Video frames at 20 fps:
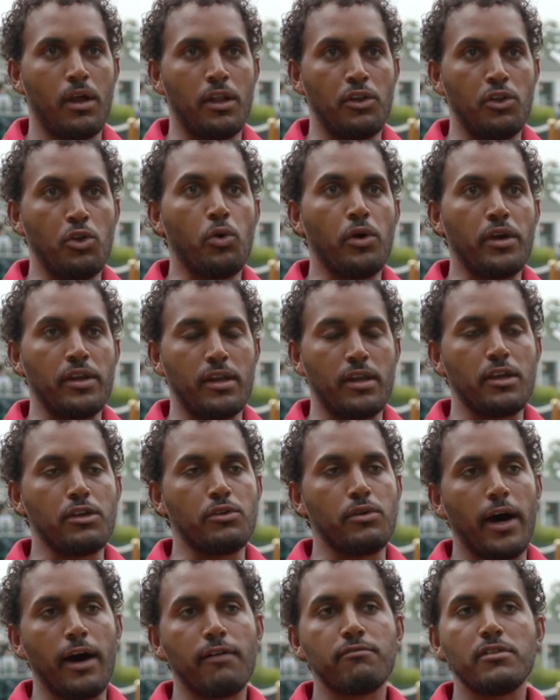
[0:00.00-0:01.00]
and knowing that
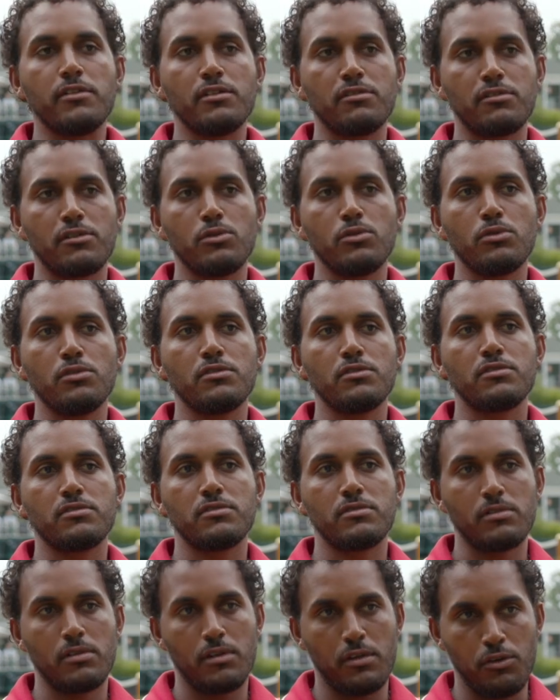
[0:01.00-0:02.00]
you have these tools